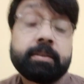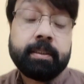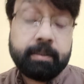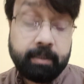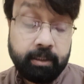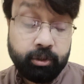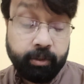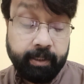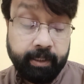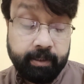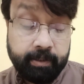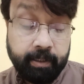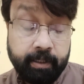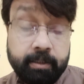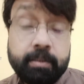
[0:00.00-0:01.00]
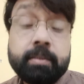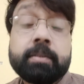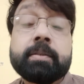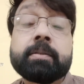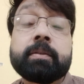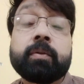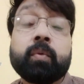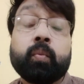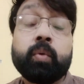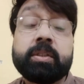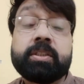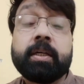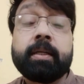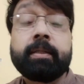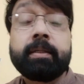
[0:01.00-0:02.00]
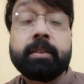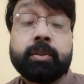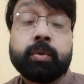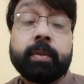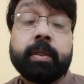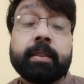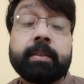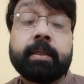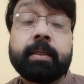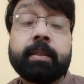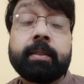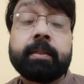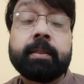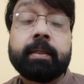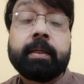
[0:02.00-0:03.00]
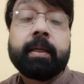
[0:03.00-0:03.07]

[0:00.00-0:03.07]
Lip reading: and the zodiac signs, which are linked together.